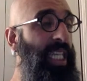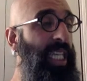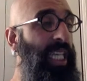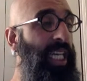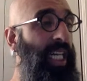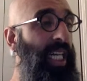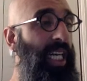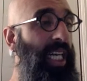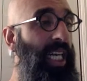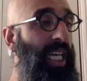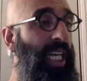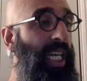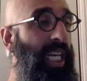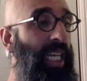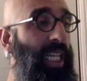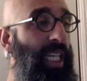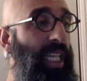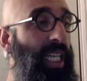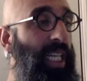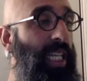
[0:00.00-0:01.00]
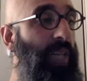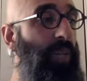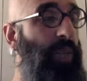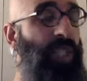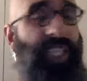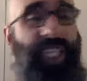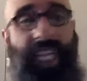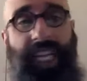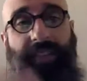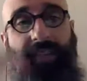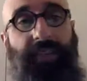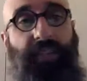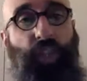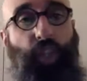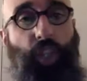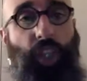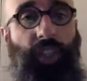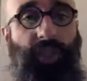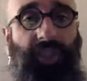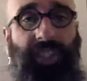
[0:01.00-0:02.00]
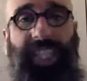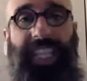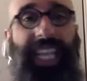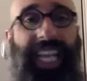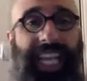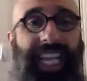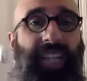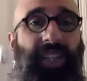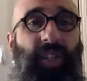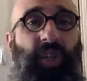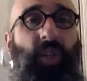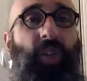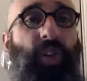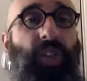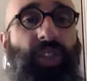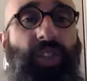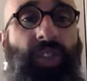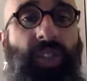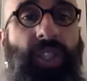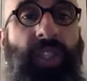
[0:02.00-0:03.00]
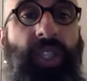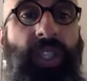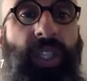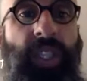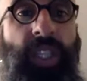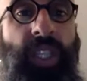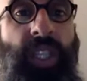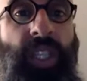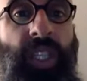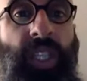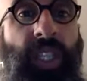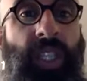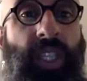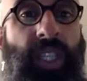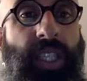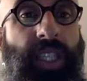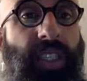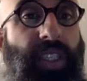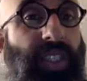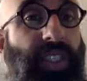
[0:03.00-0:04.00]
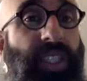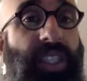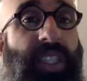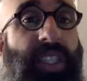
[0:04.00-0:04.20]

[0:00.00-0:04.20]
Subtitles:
when you have serfs and landlords, there's